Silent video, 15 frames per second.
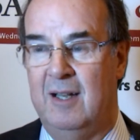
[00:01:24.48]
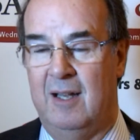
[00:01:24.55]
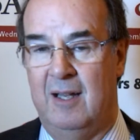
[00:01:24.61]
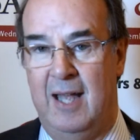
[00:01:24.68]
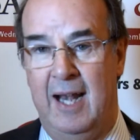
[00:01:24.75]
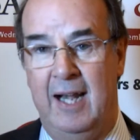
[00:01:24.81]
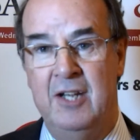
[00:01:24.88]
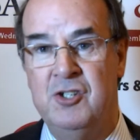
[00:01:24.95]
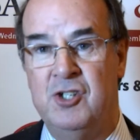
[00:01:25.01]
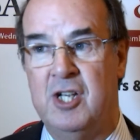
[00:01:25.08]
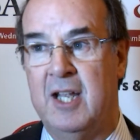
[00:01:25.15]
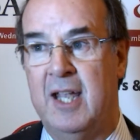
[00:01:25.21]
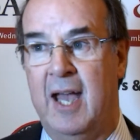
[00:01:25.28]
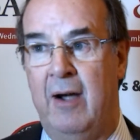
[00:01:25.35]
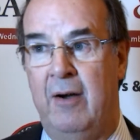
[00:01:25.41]

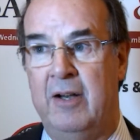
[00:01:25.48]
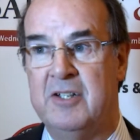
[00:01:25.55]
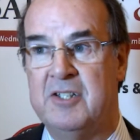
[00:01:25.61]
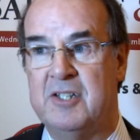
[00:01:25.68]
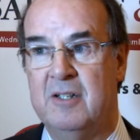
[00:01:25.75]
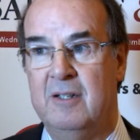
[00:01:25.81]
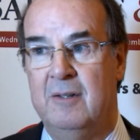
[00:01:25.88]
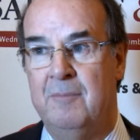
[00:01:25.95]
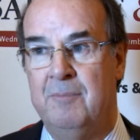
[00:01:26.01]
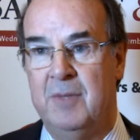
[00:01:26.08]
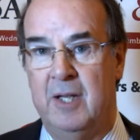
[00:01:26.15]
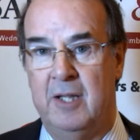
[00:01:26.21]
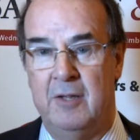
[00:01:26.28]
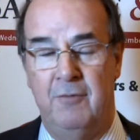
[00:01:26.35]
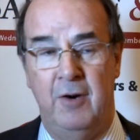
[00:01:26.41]
LNG carriers,
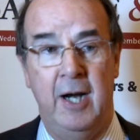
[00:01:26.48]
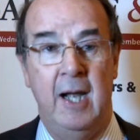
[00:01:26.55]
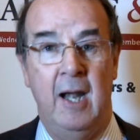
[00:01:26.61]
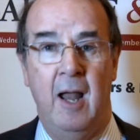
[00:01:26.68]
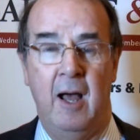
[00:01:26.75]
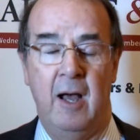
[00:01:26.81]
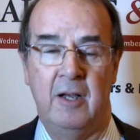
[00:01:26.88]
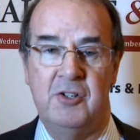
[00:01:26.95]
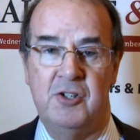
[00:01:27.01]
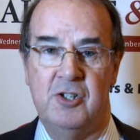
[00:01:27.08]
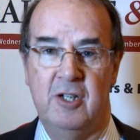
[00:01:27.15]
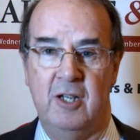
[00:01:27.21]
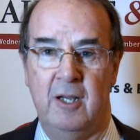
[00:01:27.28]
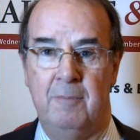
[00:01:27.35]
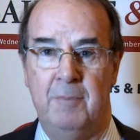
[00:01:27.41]
and the very large
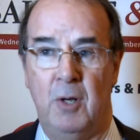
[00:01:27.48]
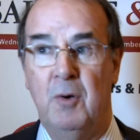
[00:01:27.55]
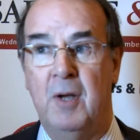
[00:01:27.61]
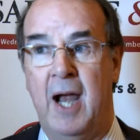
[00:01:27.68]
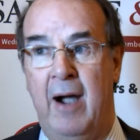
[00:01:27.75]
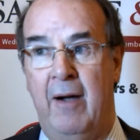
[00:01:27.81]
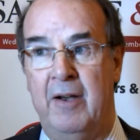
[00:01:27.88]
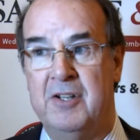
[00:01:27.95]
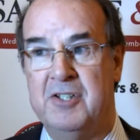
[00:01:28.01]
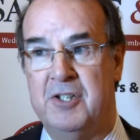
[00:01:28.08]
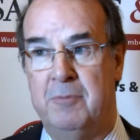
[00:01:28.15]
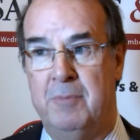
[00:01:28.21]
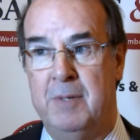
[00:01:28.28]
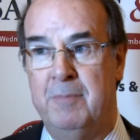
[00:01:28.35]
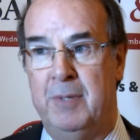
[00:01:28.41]
bulk carriers that
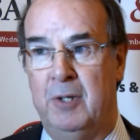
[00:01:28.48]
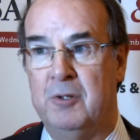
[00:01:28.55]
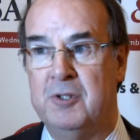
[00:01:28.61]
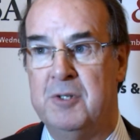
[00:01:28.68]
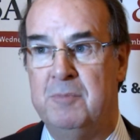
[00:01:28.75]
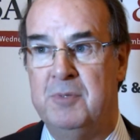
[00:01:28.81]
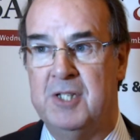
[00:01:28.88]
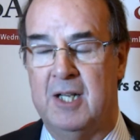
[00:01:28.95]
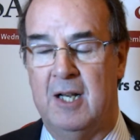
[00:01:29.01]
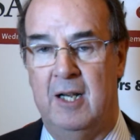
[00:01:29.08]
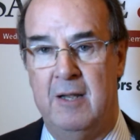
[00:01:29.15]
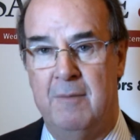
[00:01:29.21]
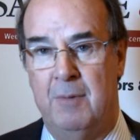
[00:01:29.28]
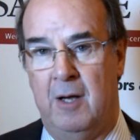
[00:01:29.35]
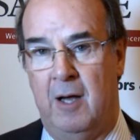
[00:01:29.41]
have been built,
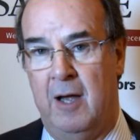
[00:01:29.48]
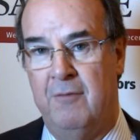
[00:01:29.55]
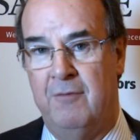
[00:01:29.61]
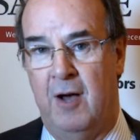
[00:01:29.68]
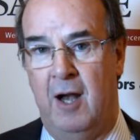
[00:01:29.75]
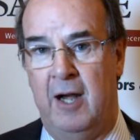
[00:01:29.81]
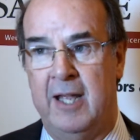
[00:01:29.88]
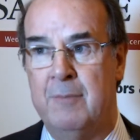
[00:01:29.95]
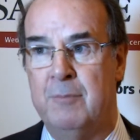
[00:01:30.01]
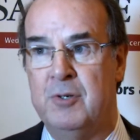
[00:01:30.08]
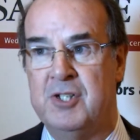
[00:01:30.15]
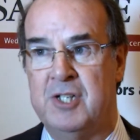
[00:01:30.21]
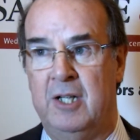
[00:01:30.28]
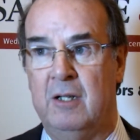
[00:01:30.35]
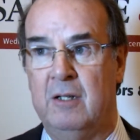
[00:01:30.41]
particularly by Vale in
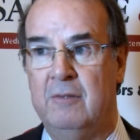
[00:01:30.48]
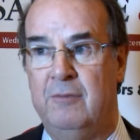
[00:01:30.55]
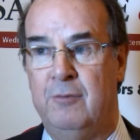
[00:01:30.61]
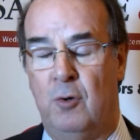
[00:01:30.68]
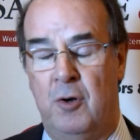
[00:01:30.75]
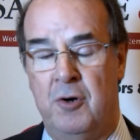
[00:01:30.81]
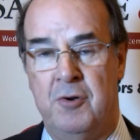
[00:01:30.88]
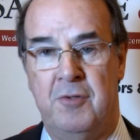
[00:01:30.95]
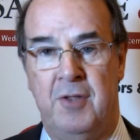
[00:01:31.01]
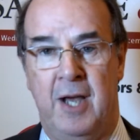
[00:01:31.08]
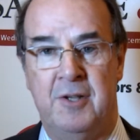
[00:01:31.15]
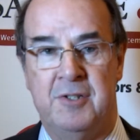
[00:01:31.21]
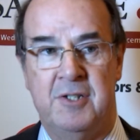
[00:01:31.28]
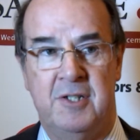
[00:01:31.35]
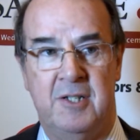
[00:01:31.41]
Brazil,
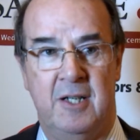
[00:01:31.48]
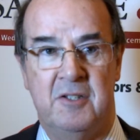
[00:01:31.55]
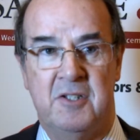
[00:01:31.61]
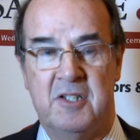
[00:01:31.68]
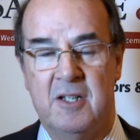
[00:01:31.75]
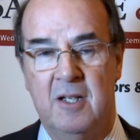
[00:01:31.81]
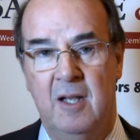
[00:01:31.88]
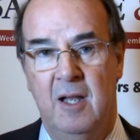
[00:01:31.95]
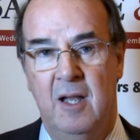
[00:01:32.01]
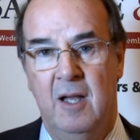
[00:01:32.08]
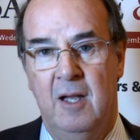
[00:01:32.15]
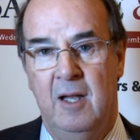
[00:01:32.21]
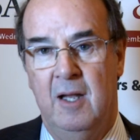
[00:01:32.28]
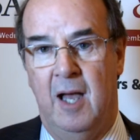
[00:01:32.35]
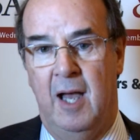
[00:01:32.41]
400,000 tons.
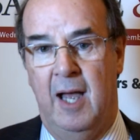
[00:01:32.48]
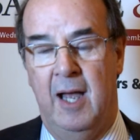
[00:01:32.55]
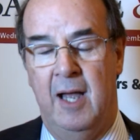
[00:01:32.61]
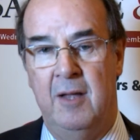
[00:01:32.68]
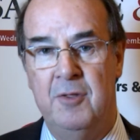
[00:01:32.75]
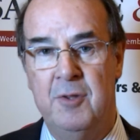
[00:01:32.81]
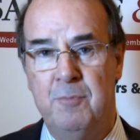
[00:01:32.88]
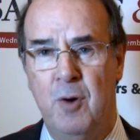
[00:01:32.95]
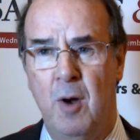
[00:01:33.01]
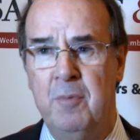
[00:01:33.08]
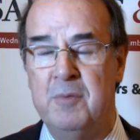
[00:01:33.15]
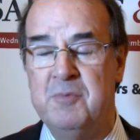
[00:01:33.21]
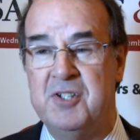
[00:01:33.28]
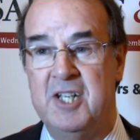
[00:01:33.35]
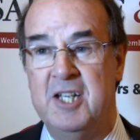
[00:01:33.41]
The
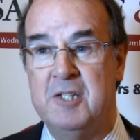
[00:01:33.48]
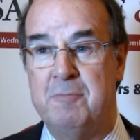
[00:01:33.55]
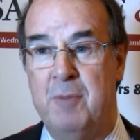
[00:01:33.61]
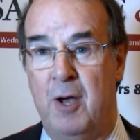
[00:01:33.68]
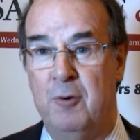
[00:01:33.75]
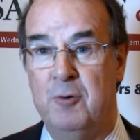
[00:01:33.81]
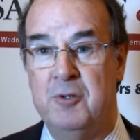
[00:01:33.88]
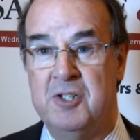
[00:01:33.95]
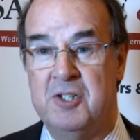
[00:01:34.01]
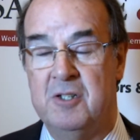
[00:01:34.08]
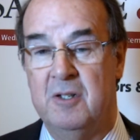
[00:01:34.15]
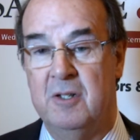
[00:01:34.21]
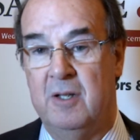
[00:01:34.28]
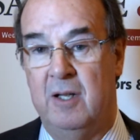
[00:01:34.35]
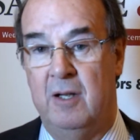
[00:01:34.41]
problems these pose
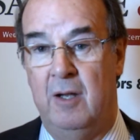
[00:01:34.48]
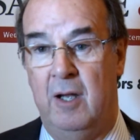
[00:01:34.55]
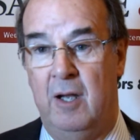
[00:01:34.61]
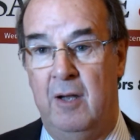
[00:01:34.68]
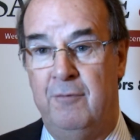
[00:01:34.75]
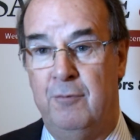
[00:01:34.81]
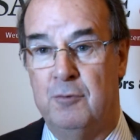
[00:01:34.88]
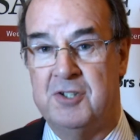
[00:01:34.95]
for